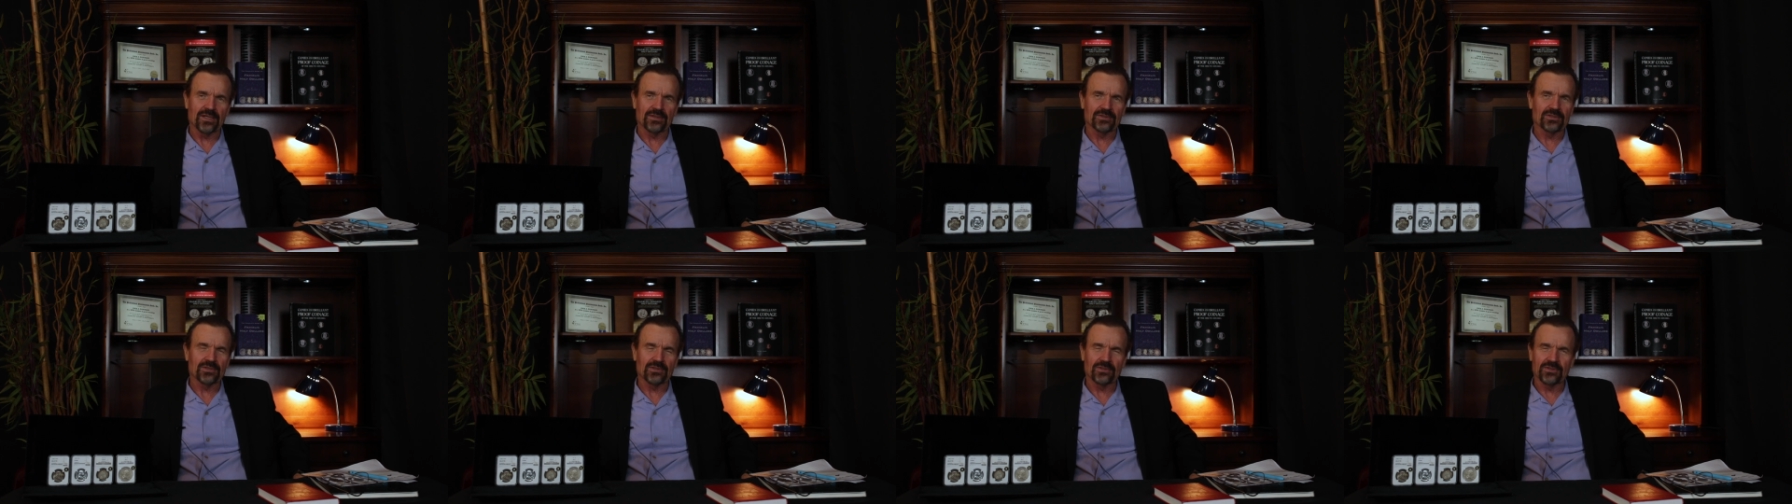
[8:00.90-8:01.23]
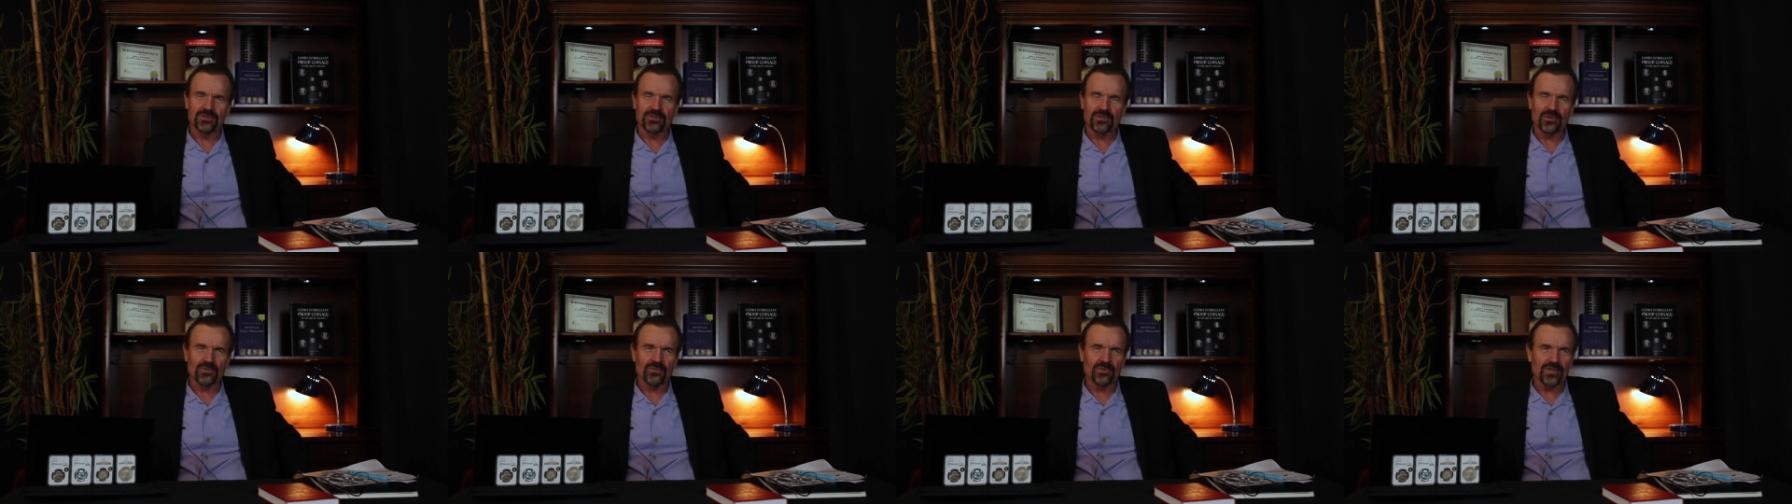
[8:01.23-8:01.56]
Uh, to,
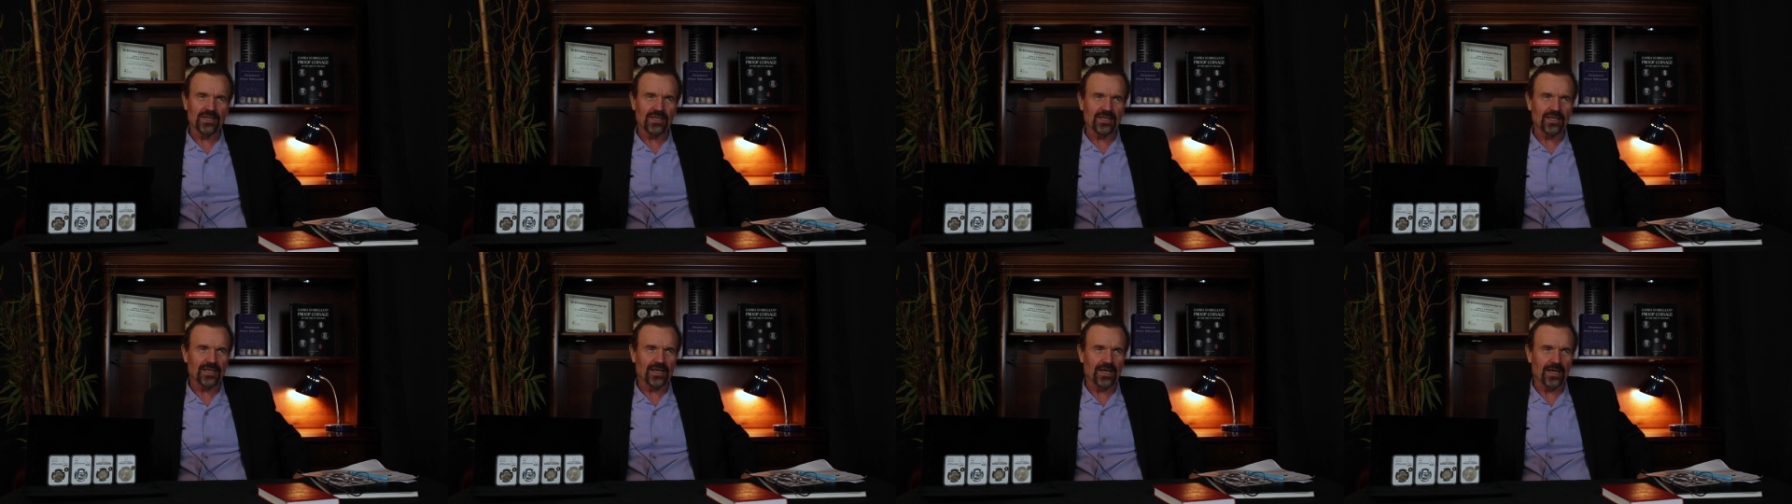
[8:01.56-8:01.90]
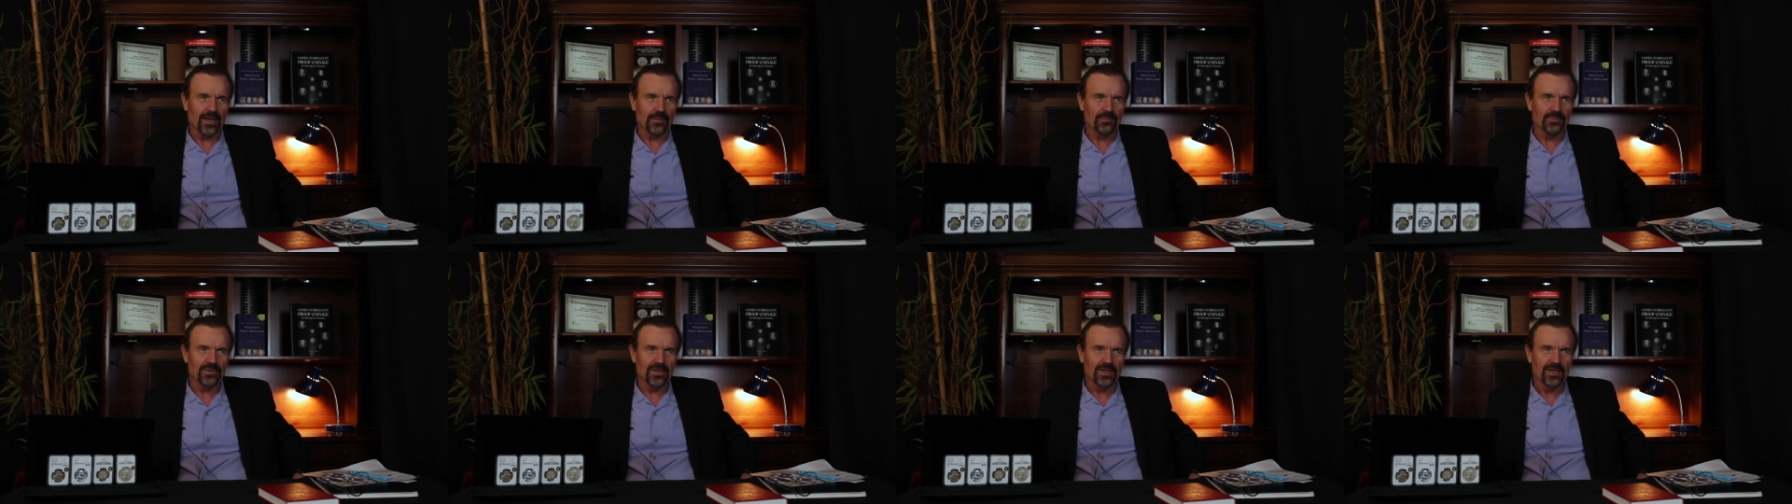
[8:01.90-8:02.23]
to
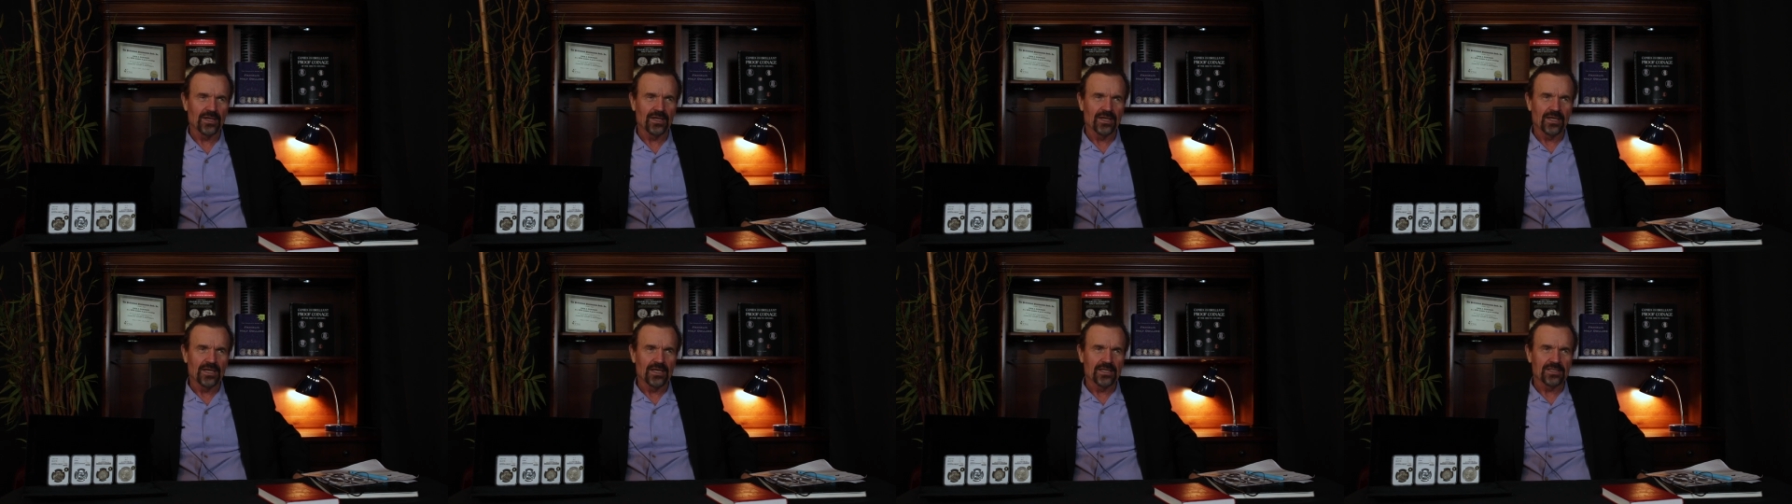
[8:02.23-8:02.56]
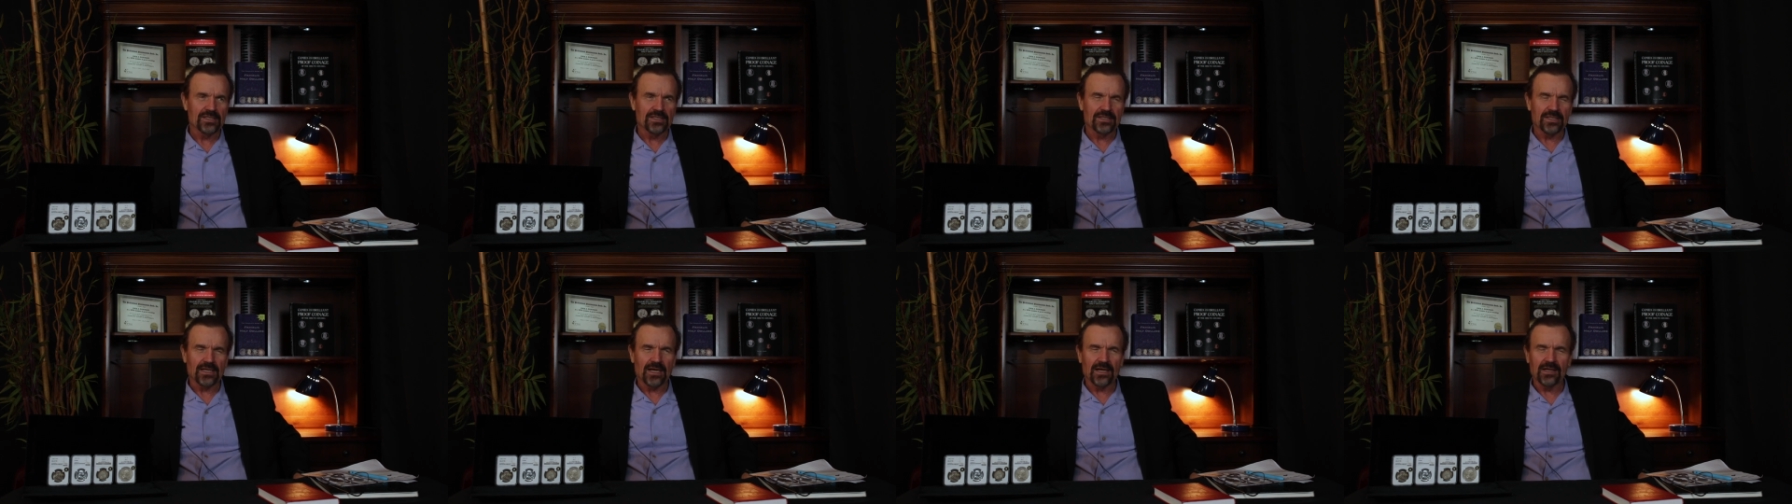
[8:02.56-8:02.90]
recap,
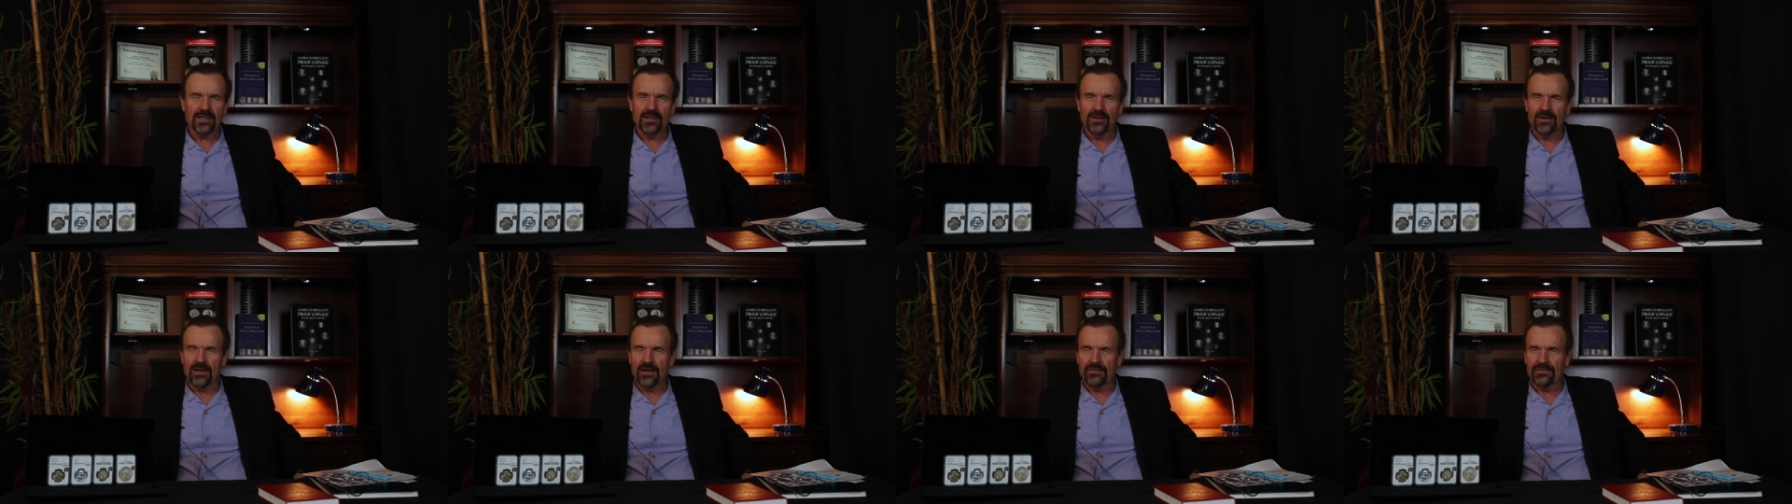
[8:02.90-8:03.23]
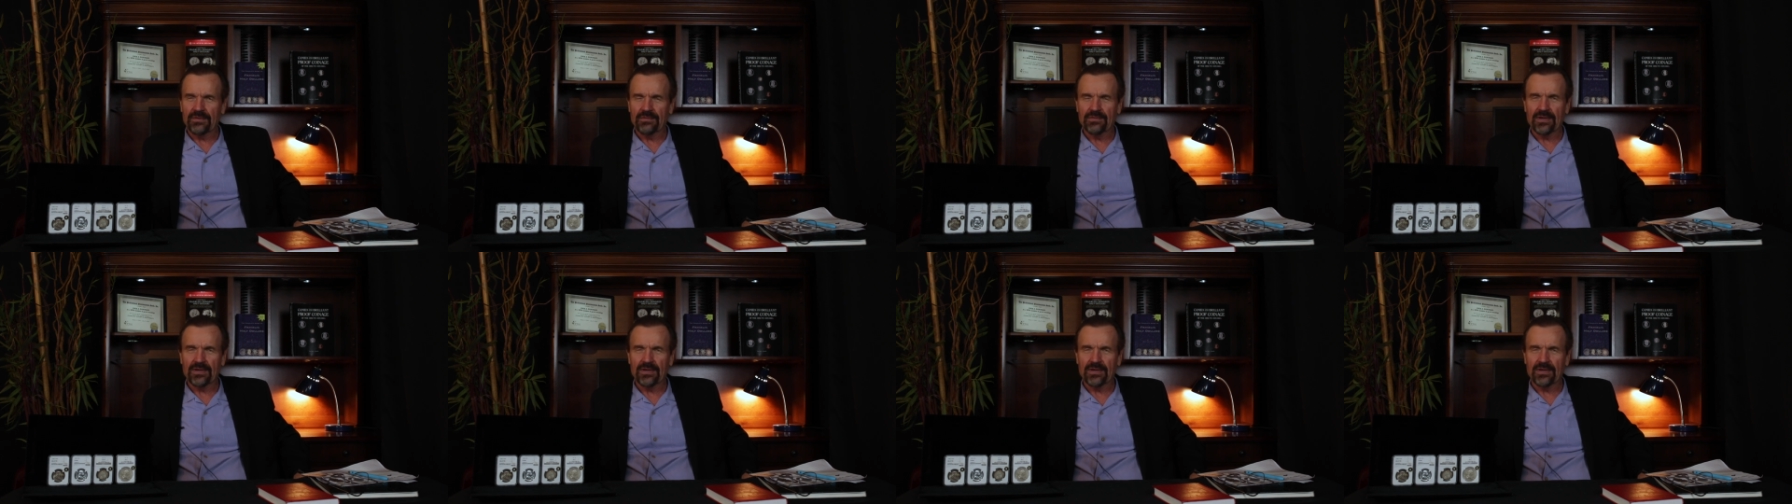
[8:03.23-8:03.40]
Starting off,